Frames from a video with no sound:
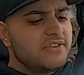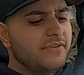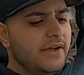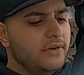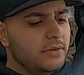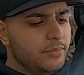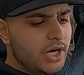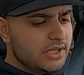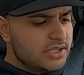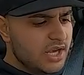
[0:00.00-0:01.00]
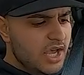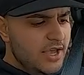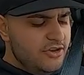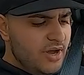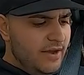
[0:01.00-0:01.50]
That's 500 bucks.
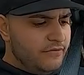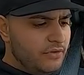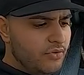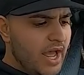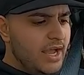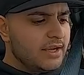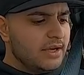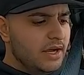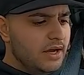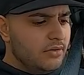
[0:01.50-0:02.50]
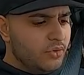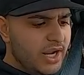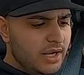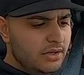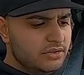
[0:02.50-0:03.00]
You have the rock uh,
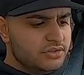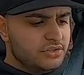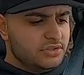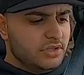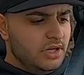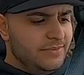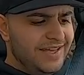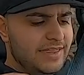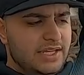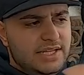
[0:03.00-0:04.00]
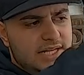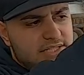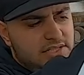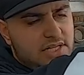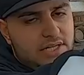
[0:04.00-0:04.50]
rails. Um, I think
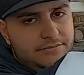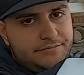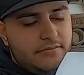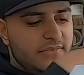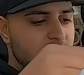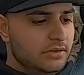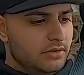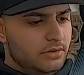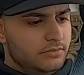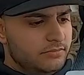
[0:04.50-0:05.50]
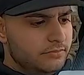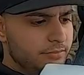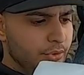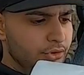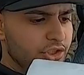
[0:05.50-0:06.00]
that's the, the little
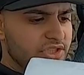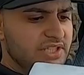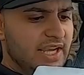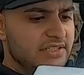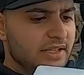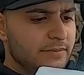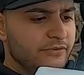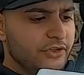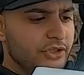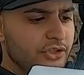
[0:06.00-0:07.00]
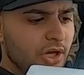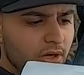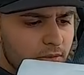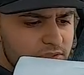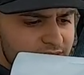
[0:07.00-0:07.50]
bullshit side steps for your
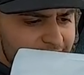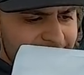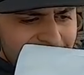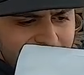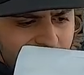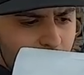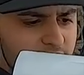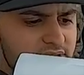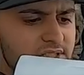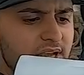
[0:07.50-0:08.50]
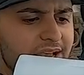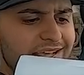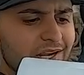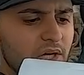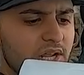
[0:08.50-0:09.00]
toes. That was uh,
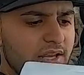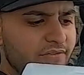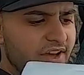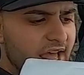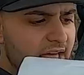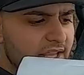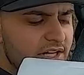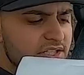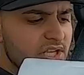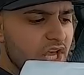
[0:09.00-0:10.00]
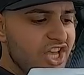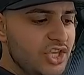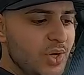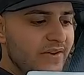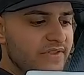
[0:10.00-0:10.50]
$895
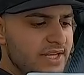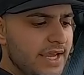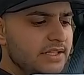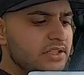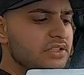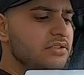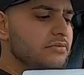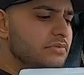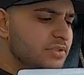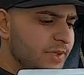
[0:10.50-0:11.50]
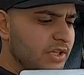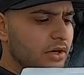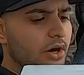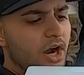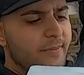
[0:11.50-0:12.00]
you have the 19
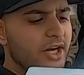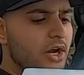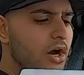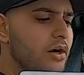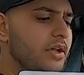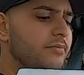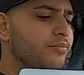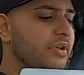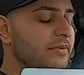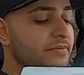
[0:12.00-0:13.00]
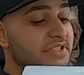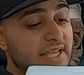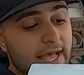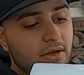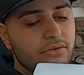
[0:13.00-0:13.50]
speaker Harman Kardon premium
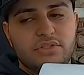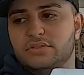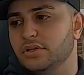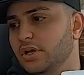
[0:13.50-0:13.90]
sound,